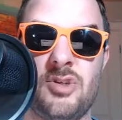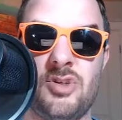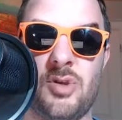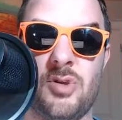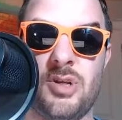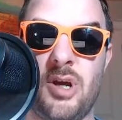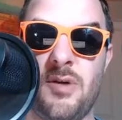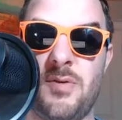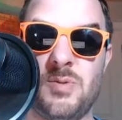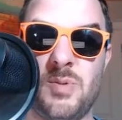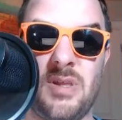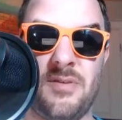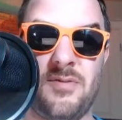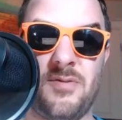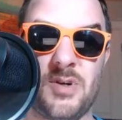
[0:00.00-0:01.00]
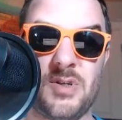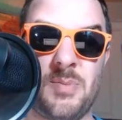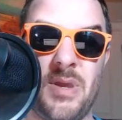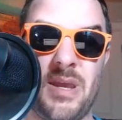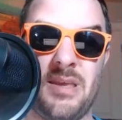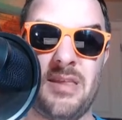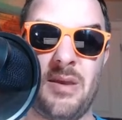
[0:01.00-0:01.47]
so the Dolphins with their first
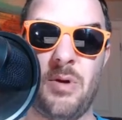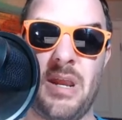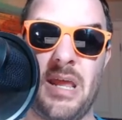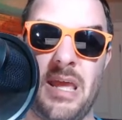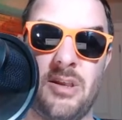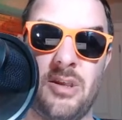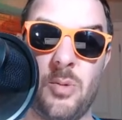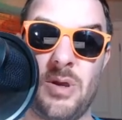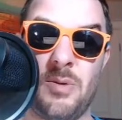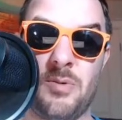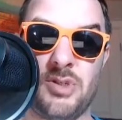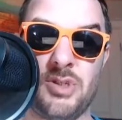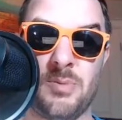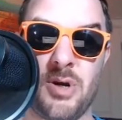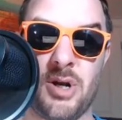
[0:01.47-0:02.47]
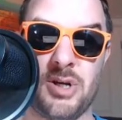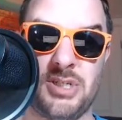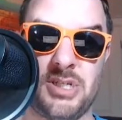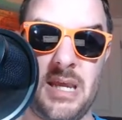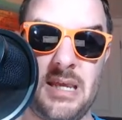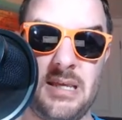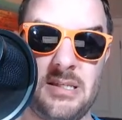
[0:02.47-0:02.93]
pick, they went ahead and went with Jamar
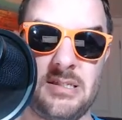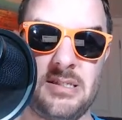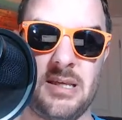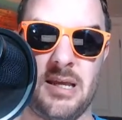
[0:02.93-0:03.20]
Chase.